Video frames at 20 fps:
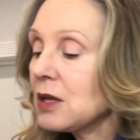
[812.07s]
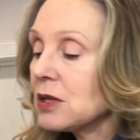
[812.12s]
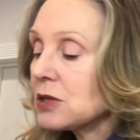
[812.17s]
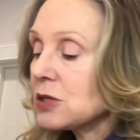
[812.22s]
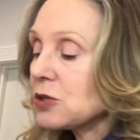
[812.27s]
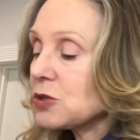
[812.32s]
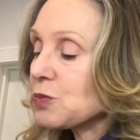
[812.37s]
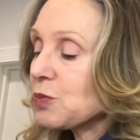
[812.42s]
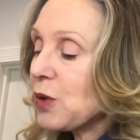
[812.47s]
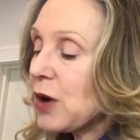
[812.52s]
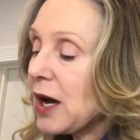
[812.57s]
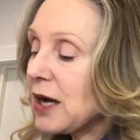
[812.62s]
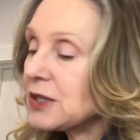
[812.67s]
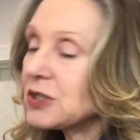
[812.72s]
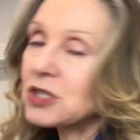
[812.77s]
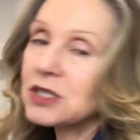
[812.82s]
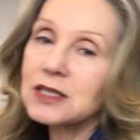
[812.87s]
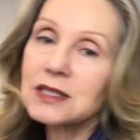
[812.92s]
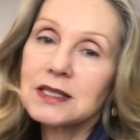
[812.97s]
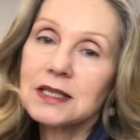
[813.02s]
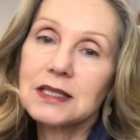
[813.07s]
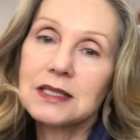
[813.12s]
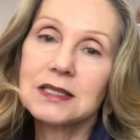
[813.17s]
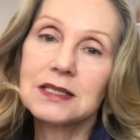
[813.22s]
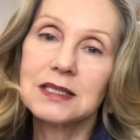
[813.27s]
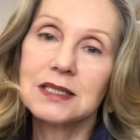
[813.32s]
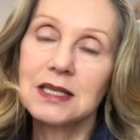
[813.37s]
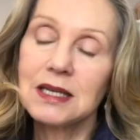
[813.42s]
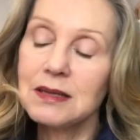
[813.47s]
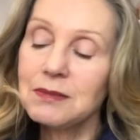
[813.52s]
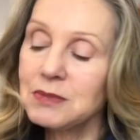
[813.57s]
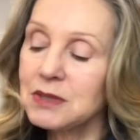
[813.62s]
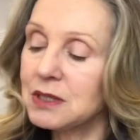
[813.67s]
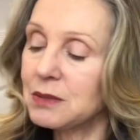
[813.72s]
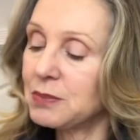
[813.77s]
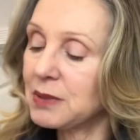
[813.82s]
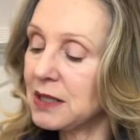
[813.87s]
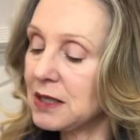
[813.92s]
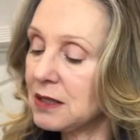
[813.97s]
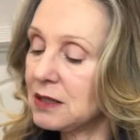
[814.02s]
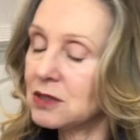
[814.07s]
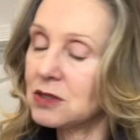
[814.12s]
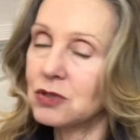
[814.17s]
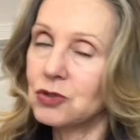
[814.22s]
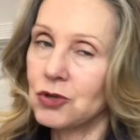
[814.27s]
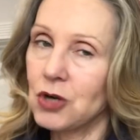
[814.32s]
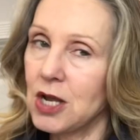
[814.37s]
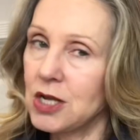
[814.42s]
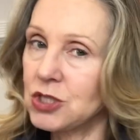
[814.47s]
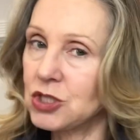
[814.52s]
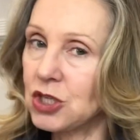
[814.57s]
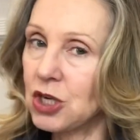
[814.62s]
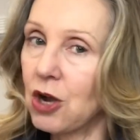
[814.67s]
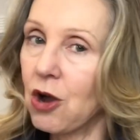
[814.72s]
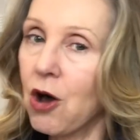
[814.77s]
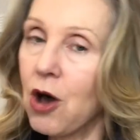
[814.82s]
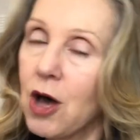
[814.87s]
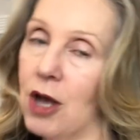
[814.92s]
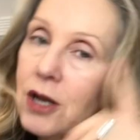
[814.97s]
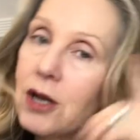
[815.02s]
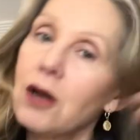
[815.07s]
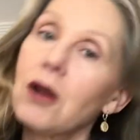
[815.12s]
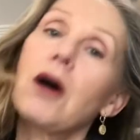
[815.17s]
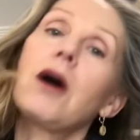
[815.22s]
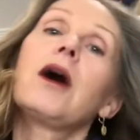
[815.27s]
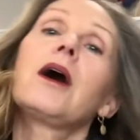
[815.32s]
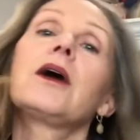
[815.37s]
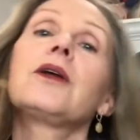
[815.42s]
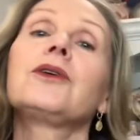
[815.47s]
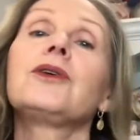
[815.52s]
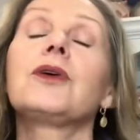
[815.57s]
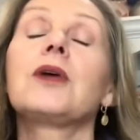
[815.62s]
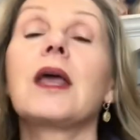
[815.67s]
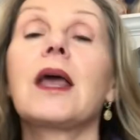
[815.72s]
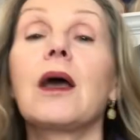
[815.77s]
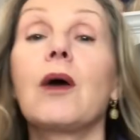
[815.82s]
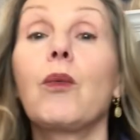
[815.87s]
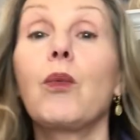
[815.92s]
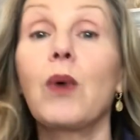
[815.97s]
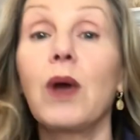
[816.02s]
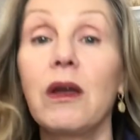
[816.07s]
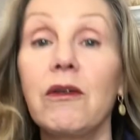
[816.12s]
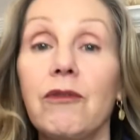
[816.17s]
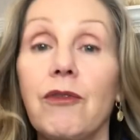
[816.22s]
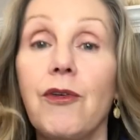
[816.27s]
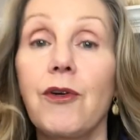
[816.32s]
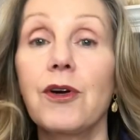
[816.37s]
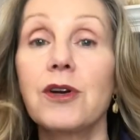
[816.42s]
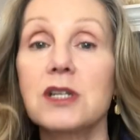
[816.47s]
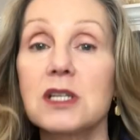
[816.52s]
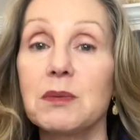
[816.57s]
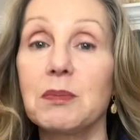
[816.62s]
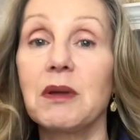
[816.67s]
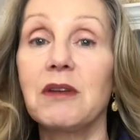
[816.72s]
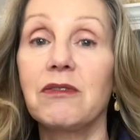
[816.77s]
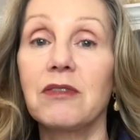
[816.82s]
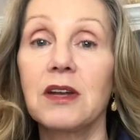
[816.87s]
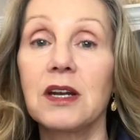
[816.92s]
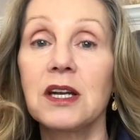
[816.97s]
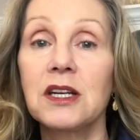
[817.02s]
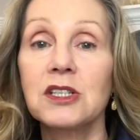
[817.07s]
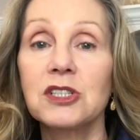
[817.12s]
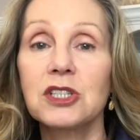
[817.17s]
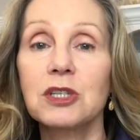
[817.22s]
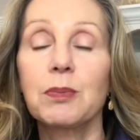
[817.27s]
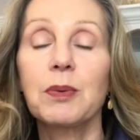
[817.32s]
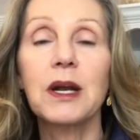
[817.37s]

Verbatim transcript: those projects that seem to be stretching on and on, you can't wait for it to be finished.